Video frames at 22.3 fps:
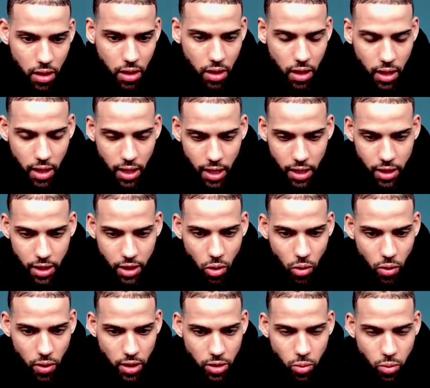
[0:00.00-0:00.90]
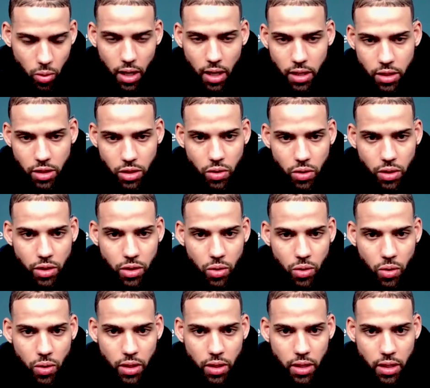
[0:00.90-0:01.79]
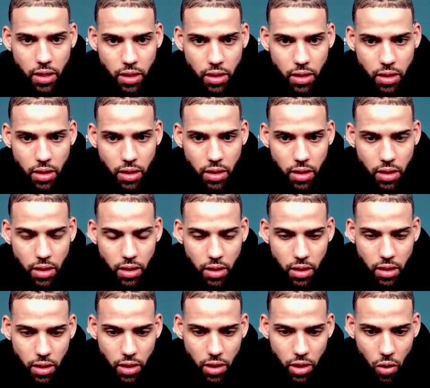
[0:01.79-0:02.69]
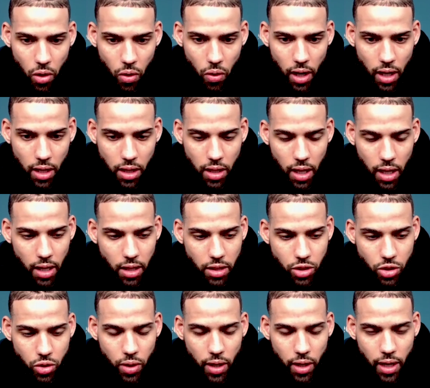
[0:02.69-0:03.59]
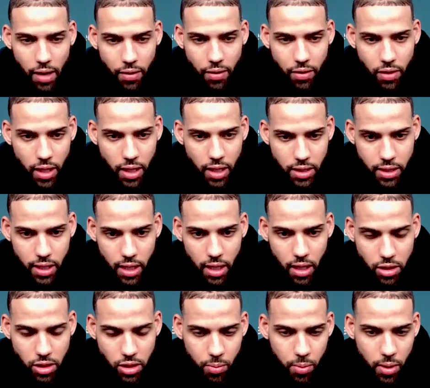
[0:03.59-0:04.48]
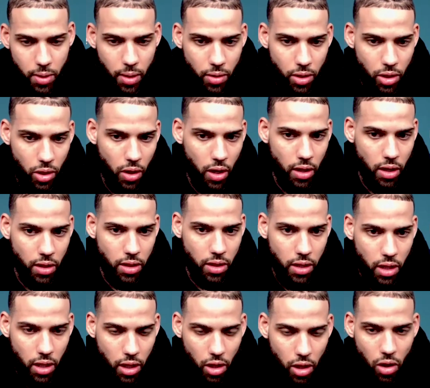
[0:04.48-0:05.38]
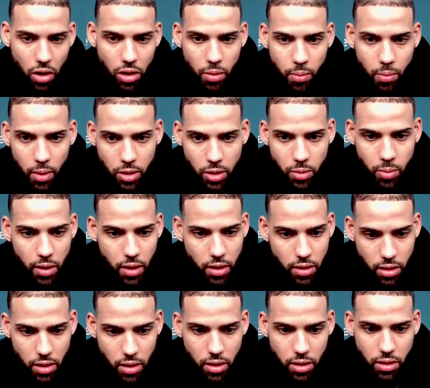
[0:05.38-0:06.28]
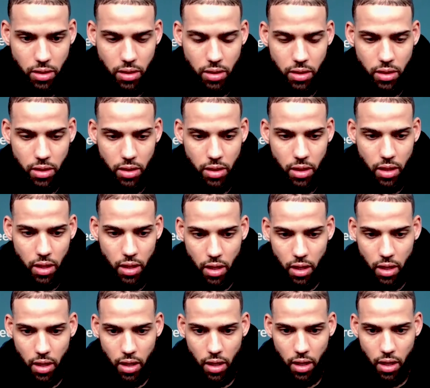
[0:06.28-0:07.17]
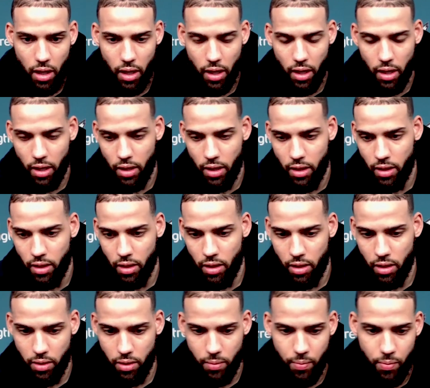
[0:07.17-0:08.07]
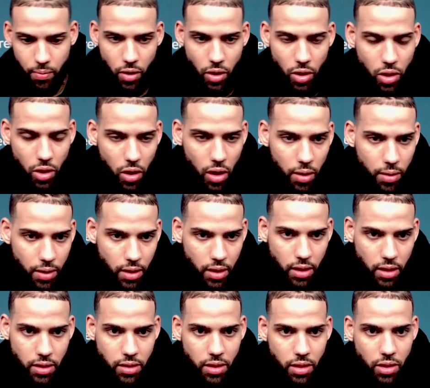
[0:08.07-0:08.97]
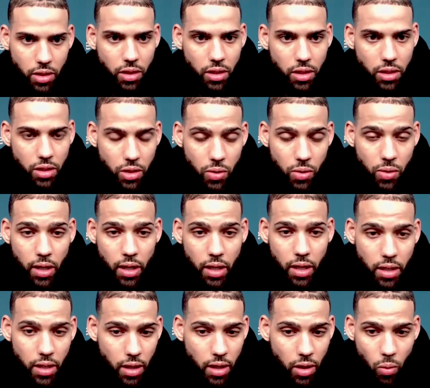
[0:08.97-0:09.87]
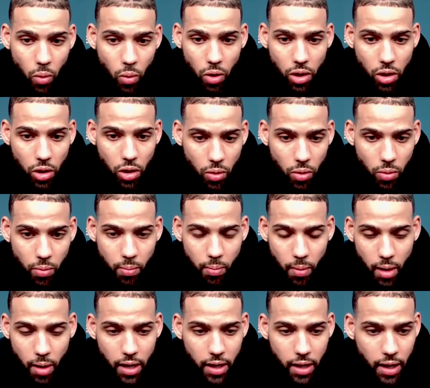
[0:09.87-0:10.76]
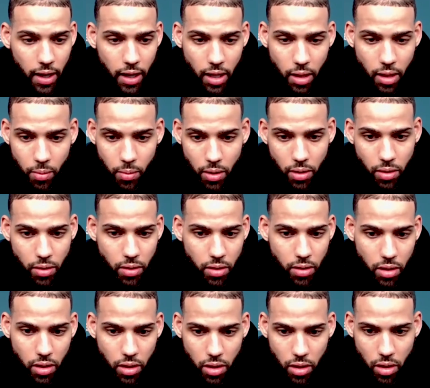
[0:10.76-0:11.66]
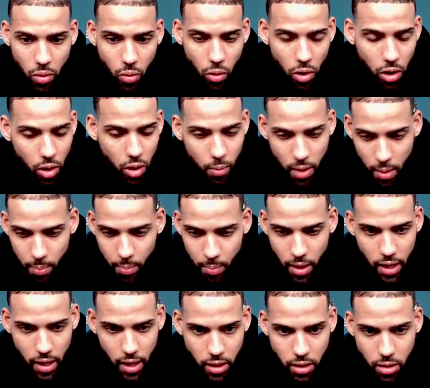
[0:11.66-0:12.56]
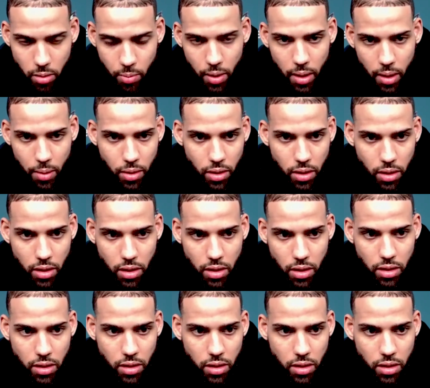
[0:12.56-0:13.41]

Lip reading: I know that's what I enjoy doing. And, you know, I enjoy having that challenge to be able to go out there and guard the best players in this league. And, you know, I'm going to continue to do that and work on my game and work on my body to be able to